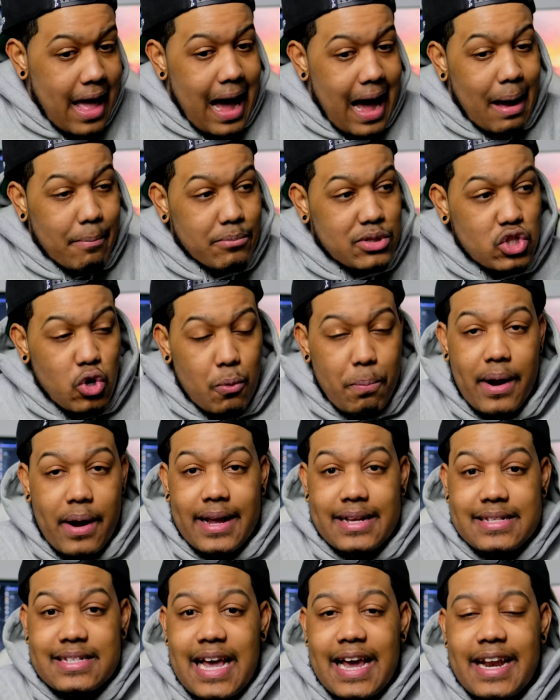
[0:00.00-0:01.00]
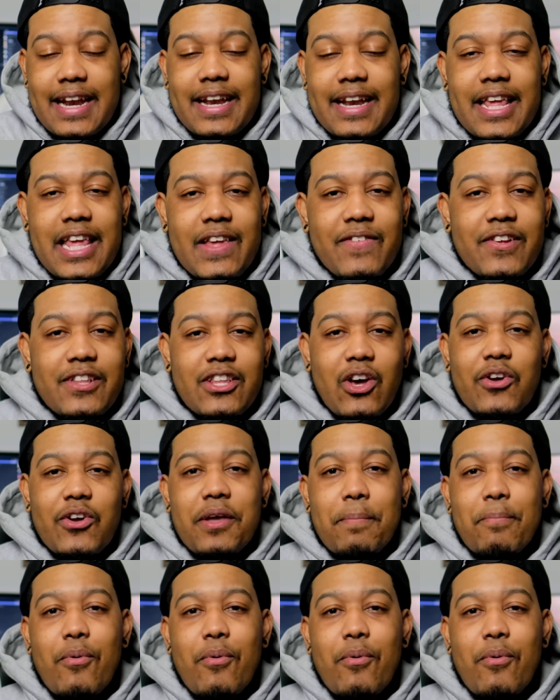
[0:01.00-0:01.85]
I'm super excited, even though your